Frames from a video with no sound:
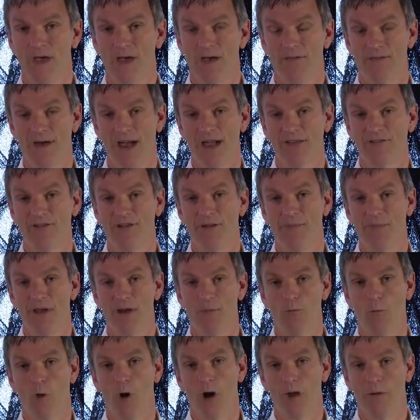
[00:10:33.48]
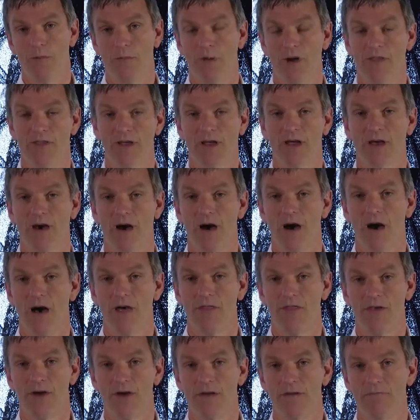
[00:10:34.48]
have actually been won by the
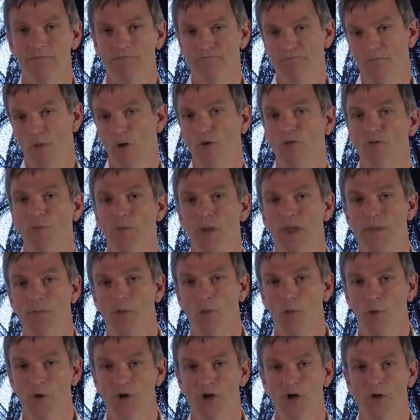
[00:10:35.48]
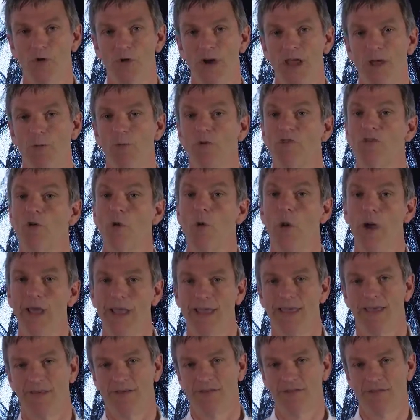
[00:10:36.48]
car that most people would agree was
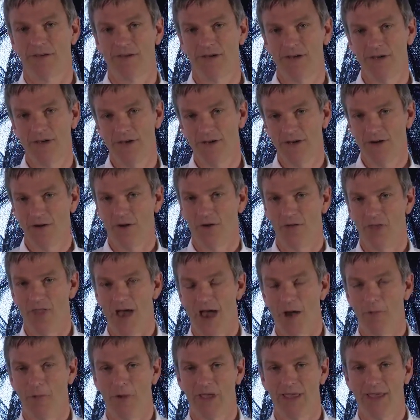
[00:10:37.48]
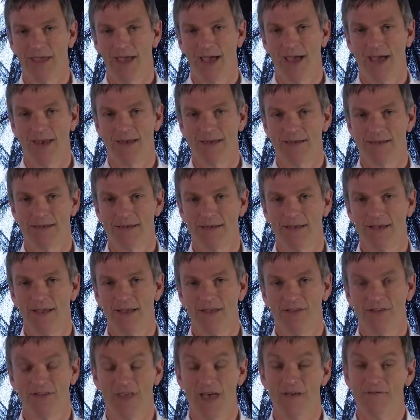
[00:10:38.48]
quickest on that weekend.
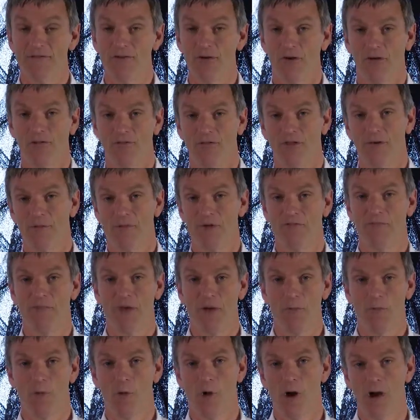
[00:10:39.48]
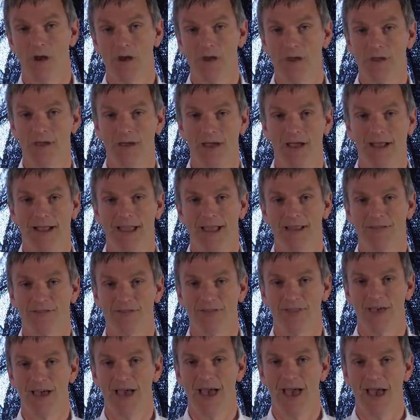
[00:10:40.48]
7 of them have been won
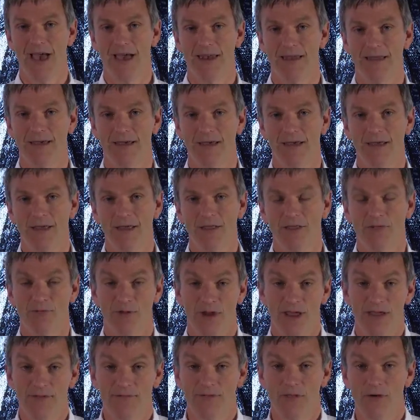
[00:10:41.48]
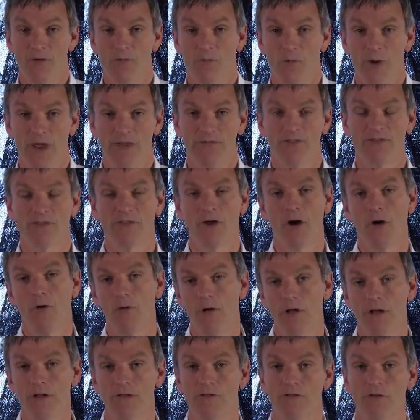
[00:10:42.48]
against the head. 3 of them we've
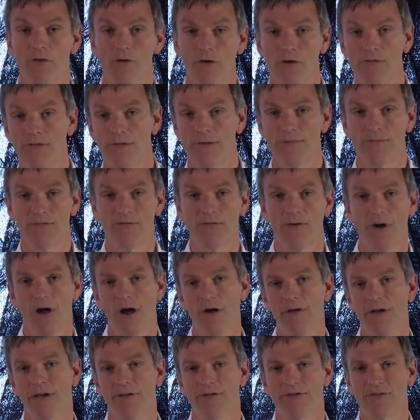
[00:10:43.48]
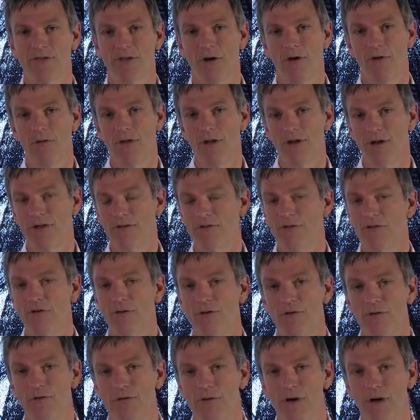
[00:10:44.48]
stolen, 2 of them Ferrari have stolen, and
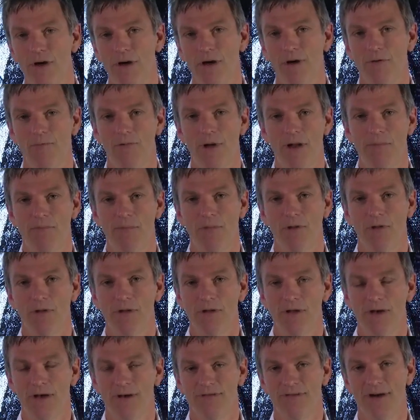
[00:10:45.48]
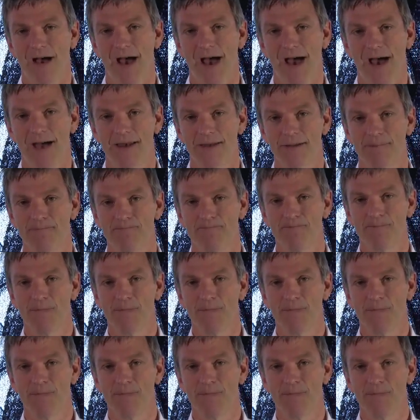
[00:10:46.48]
2 Red Bull have had.